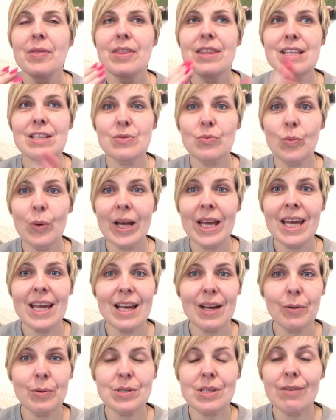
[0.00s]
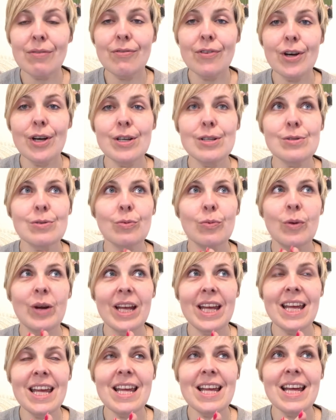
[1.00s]
this week was the first
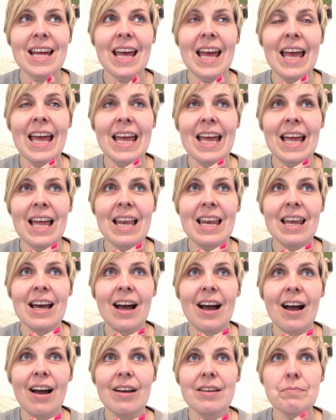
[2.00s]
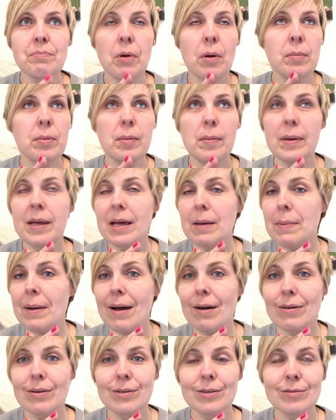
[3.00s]
week in probably
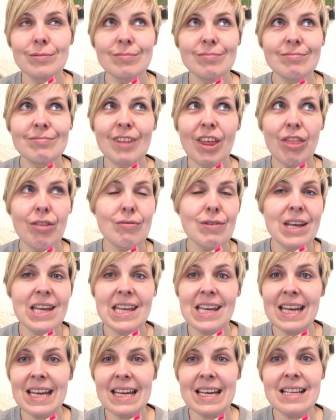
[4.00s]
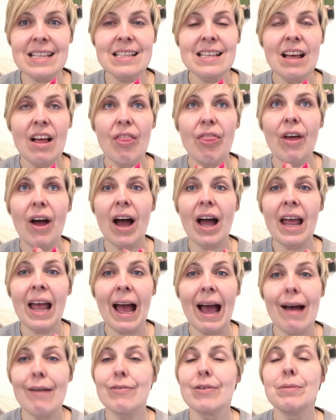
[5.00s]
about 3 years that I
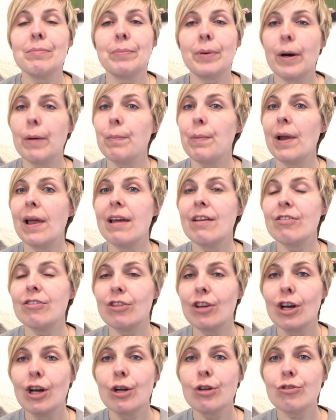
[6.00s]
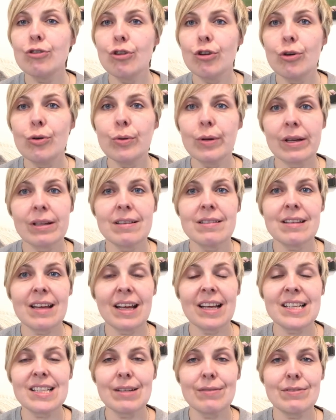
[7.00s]
haven't published 2
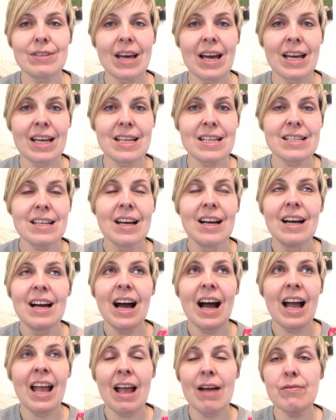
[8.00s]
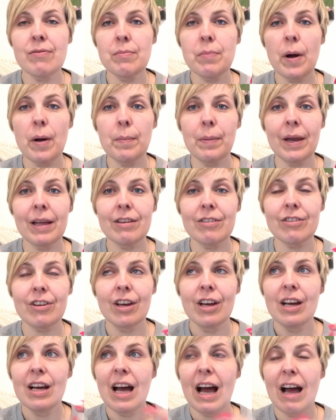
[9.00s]
consecutive days. I haven't published.
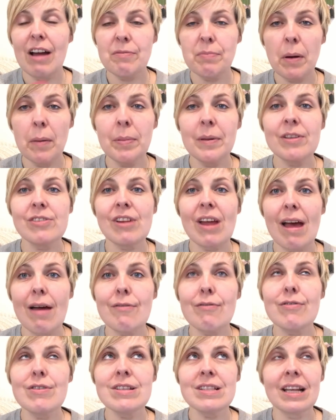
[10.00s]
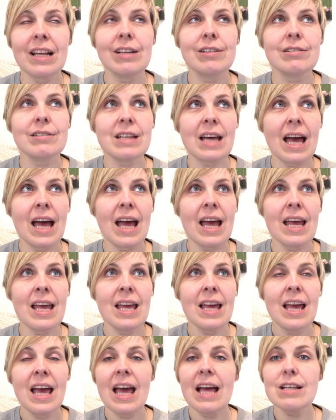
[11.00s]
I've published every single day
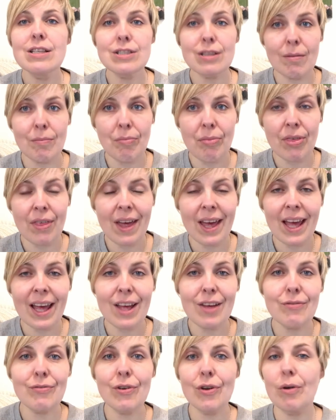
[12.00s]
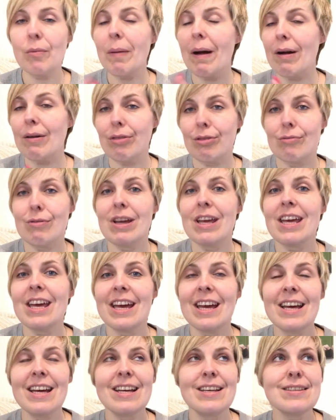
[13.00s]
something for about 3
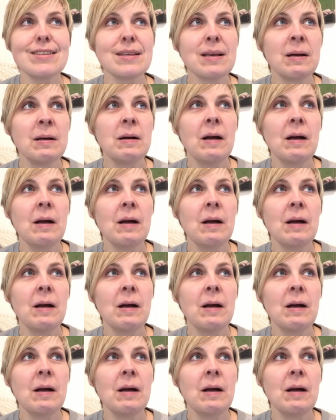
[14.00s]
years.